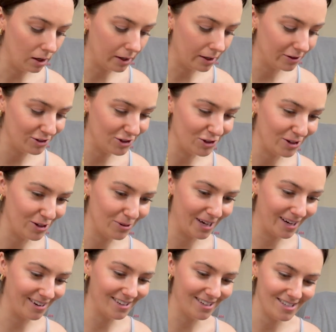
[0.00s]
I'm going to show you what I
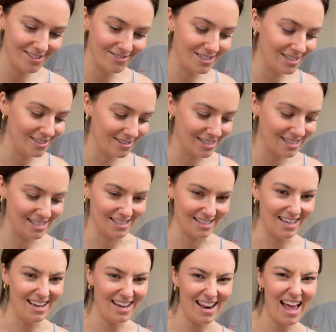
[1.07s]
got. I'm so
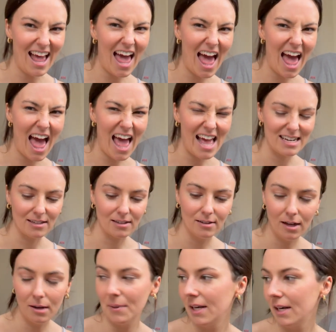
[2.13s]
excited.
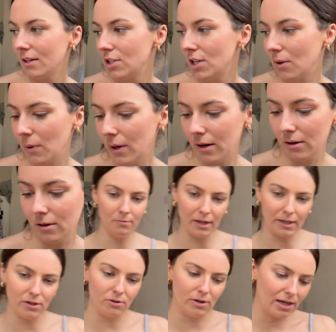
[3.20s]
I might actually wear my
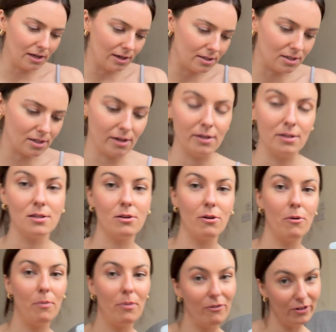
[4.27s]
new necklace tonight.
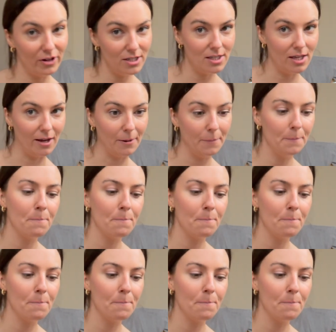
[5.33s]
So, but first thing.